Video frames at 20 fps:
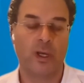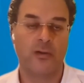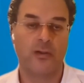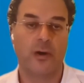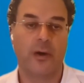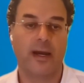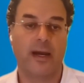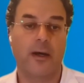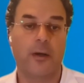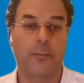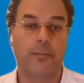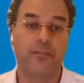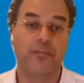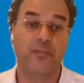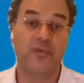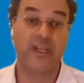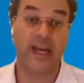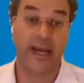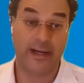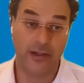So our
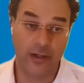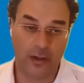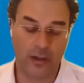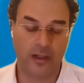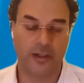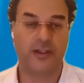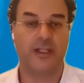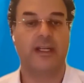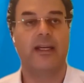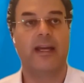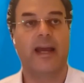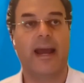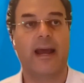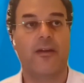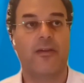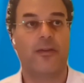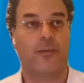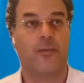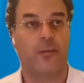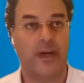technology,
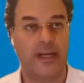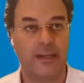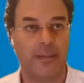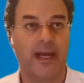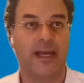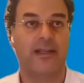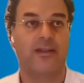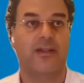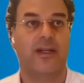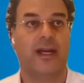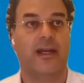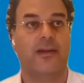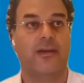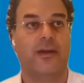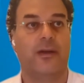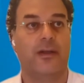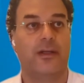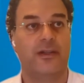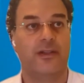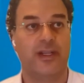our three-base
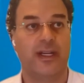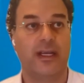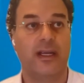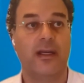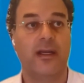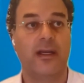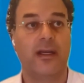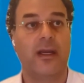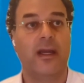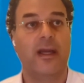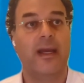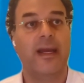technology,